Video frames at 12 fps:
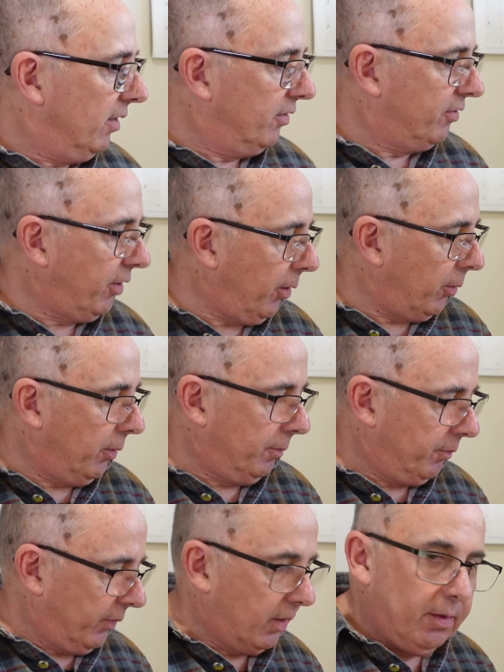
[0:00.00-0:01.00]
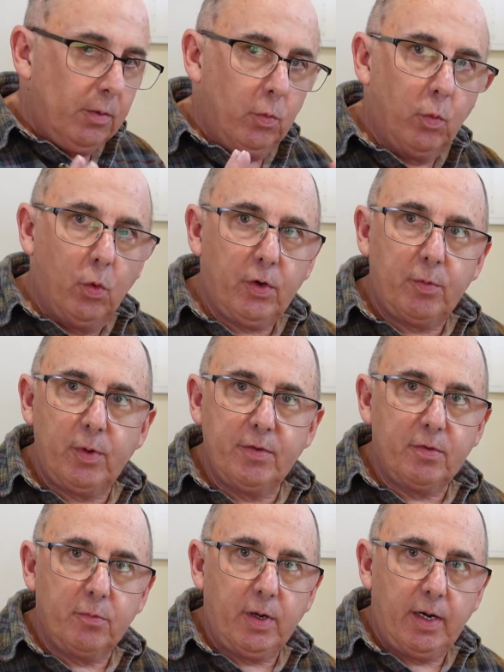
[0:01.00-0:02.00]
So, water
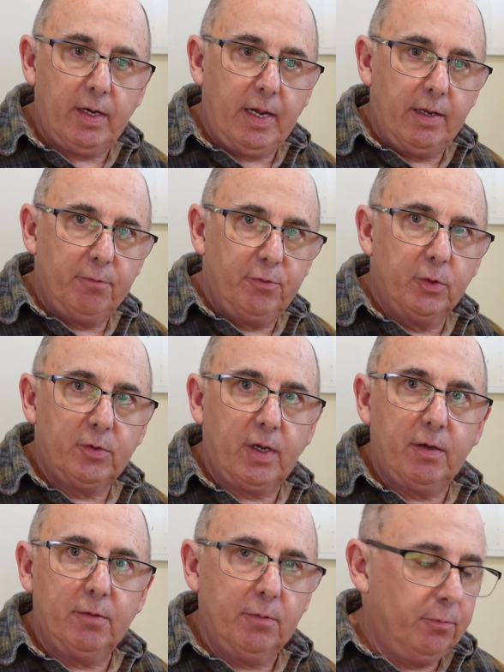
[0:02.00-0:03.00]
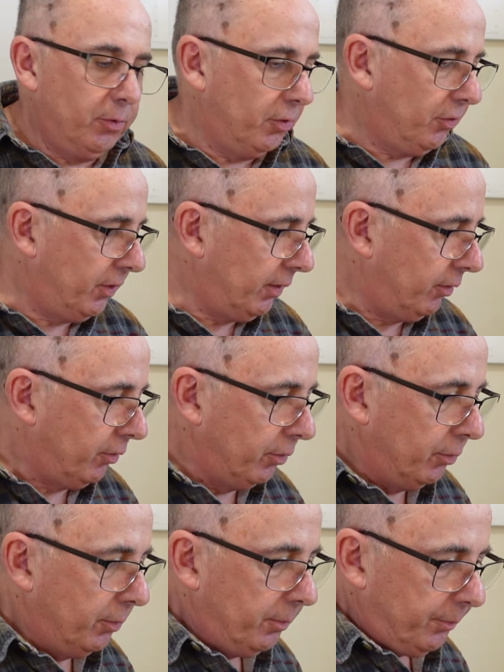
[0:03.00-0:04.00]
reservoir and filter, first thing to
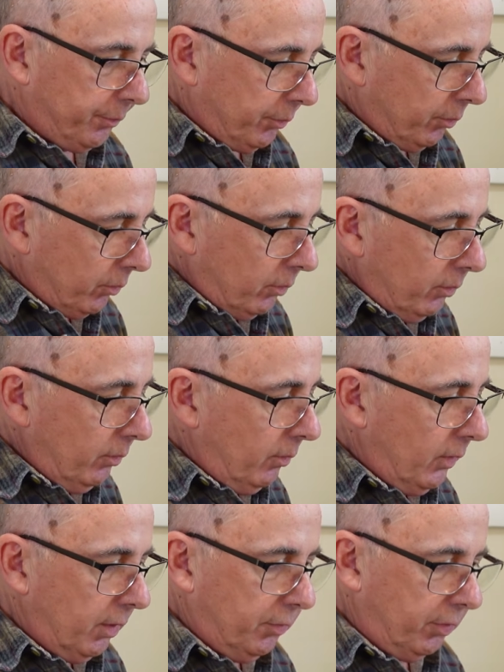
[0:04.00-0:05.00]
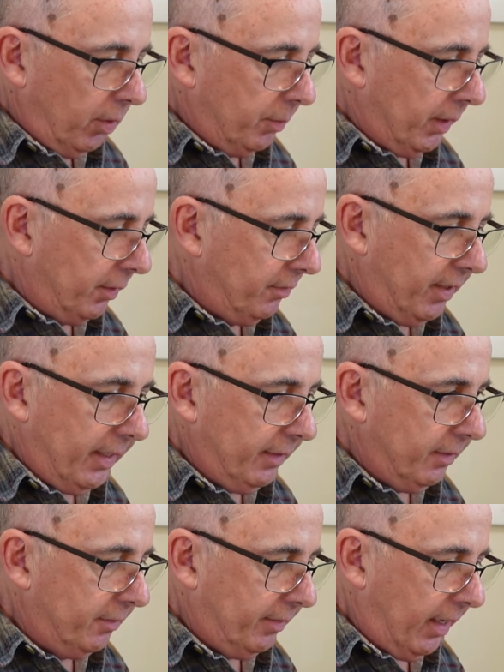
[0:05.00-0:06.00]
do. So I'm going to take
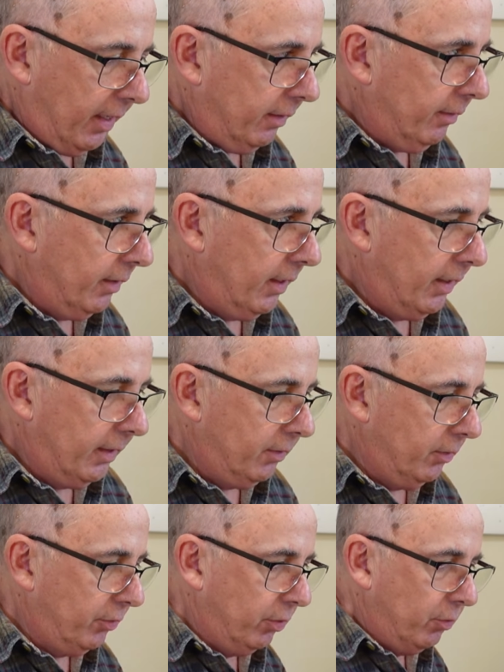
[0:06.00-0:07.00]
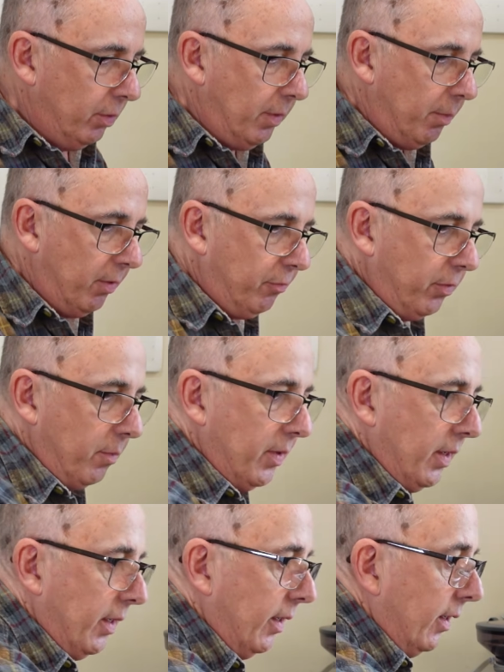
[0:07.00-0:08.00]
this out, and you should remember from
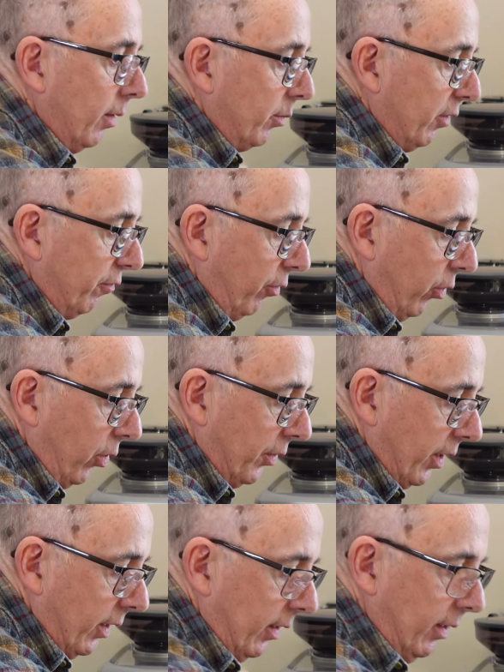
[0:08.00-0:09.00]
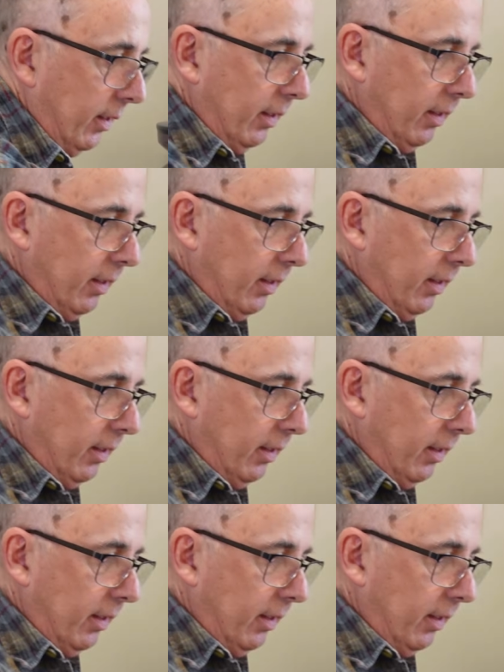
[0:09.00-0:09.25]
before that